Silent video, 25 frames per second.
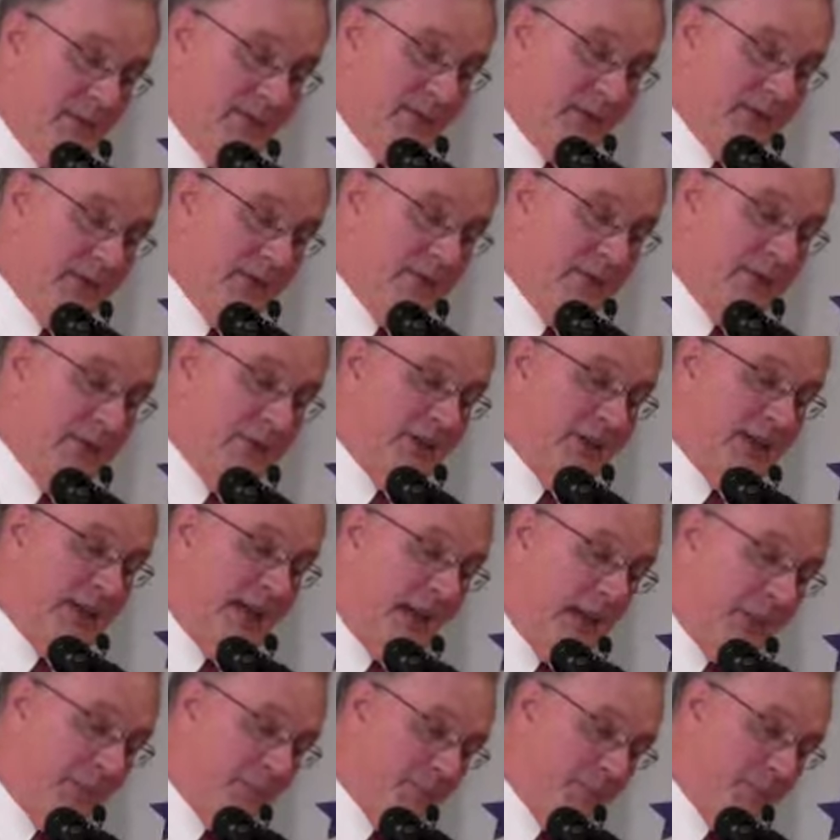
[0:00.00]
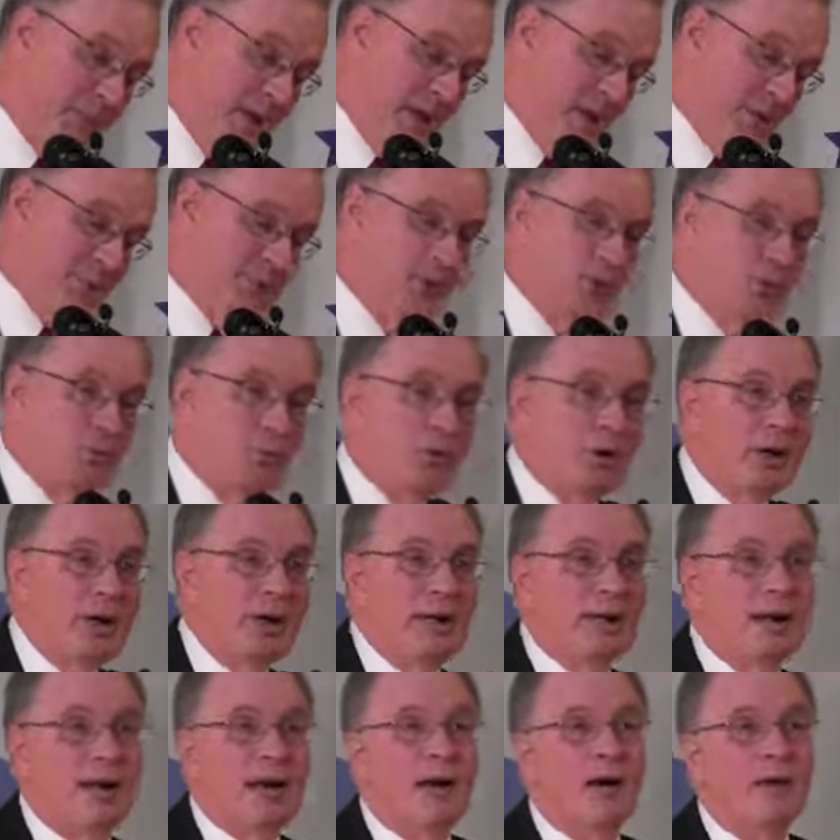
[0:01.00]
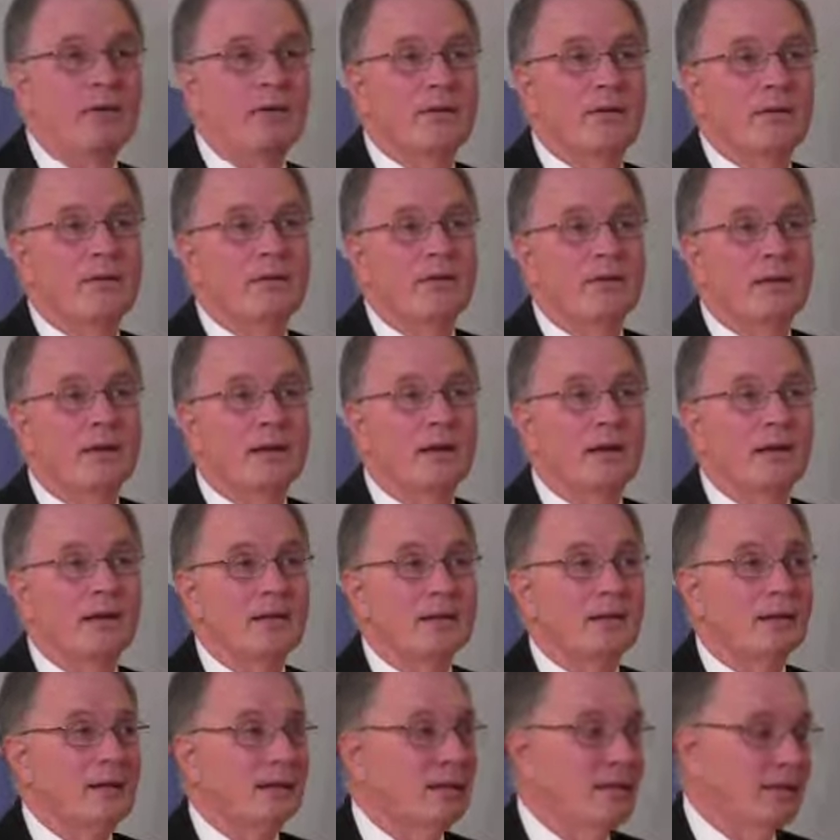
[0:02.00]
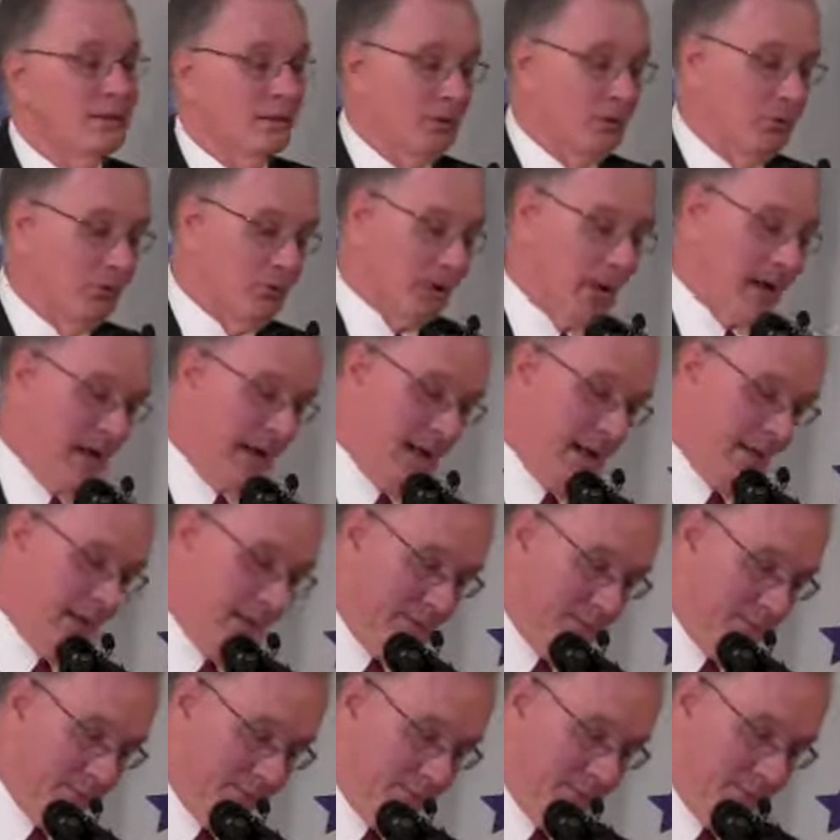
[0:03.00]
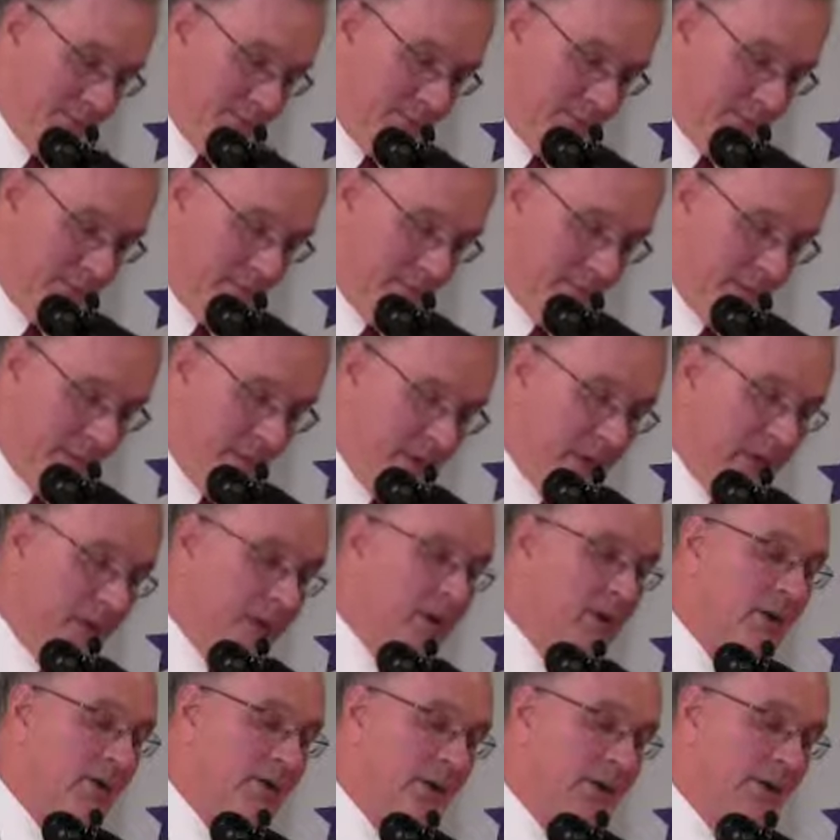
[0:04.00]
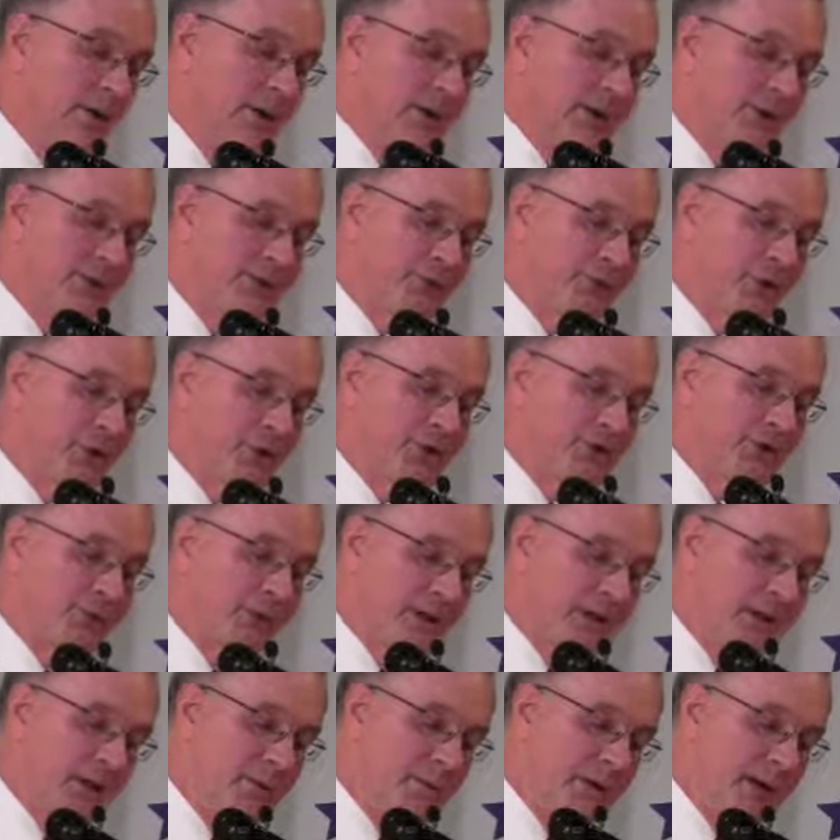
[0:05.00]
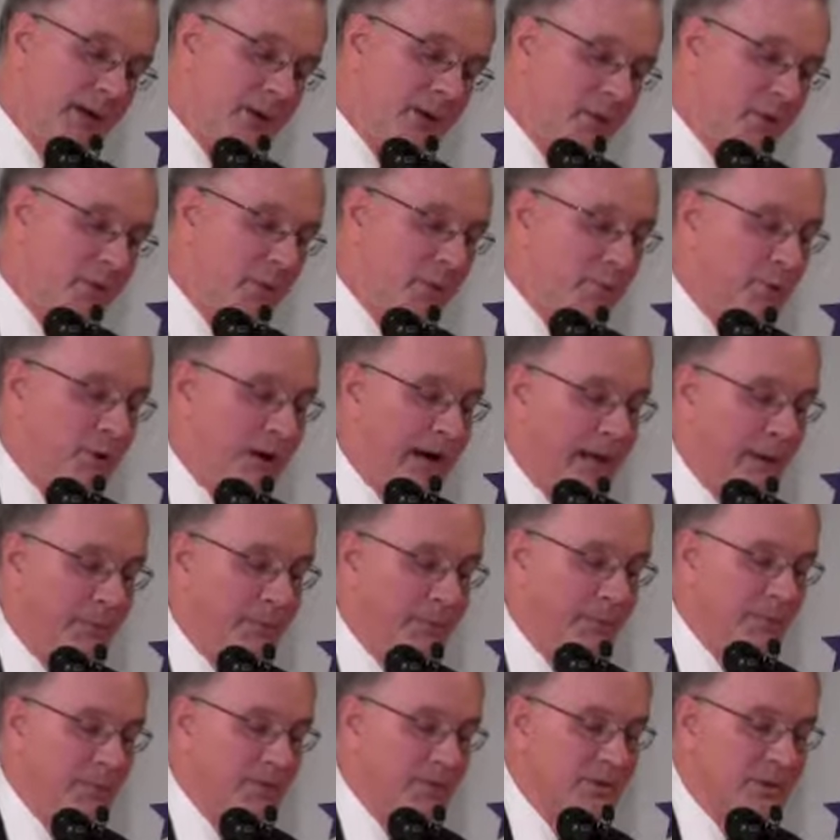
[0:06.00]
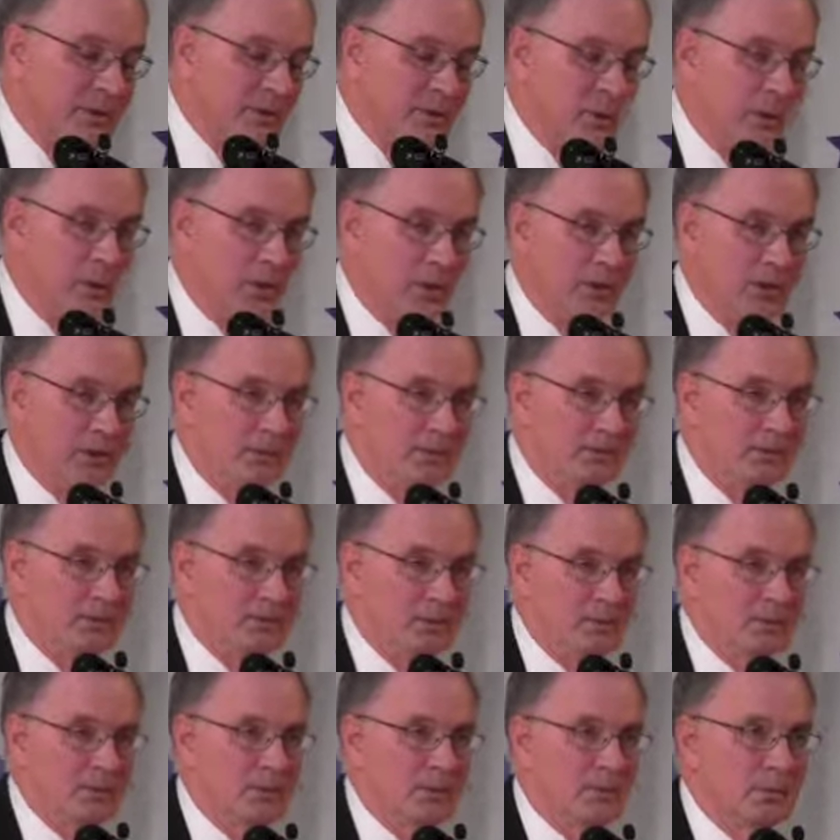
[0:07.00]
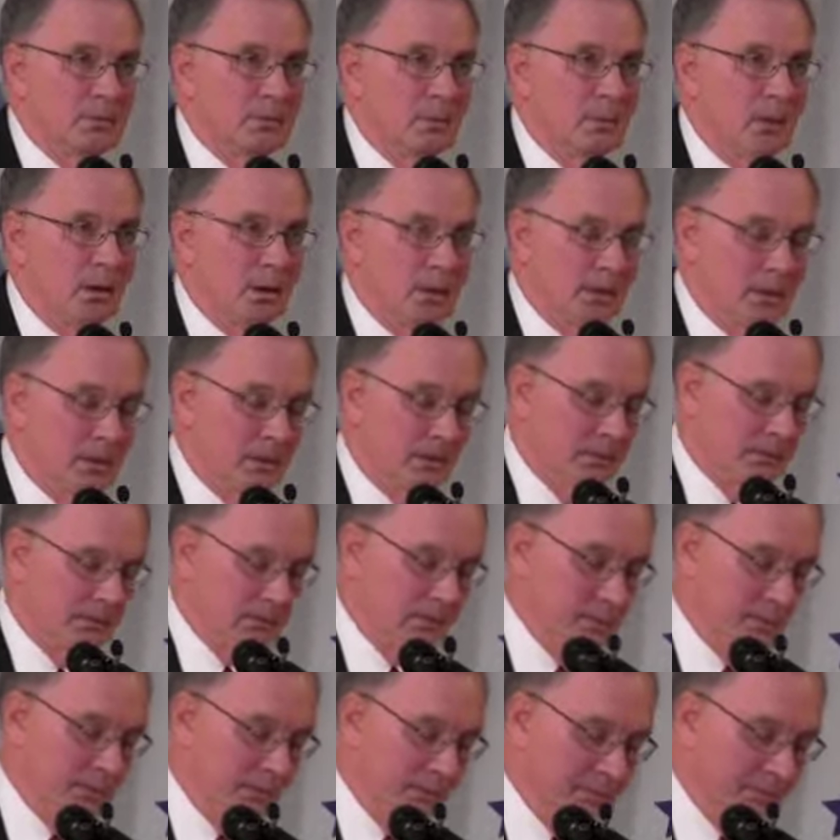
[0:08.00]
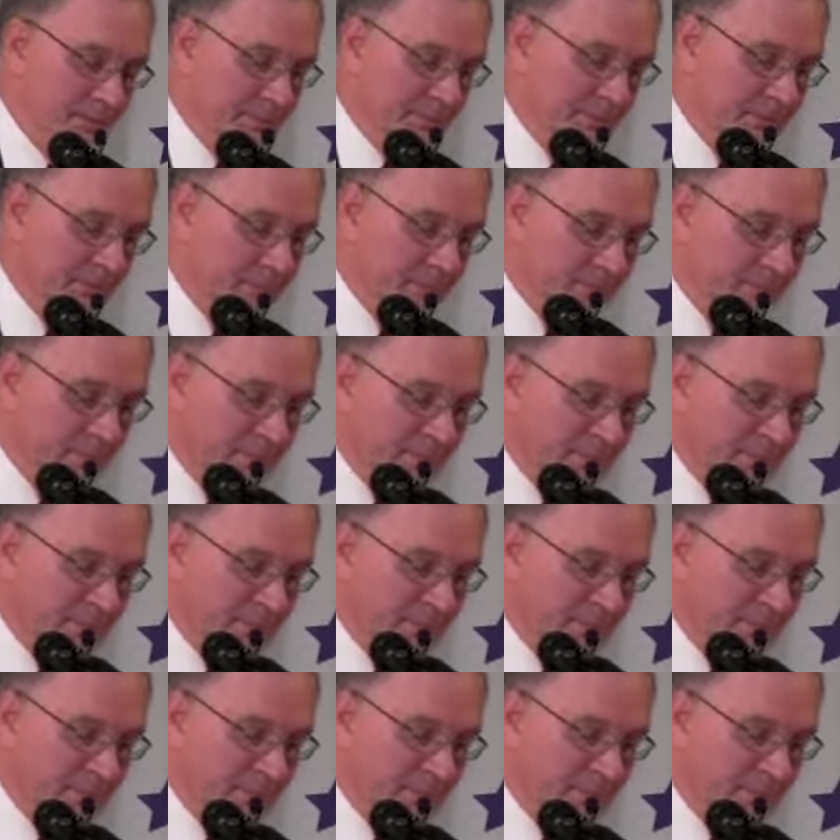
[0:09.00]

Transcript: Volunteering helps you break out of the daily grind. Although you get frustrated about all the problems in the world, Walker, you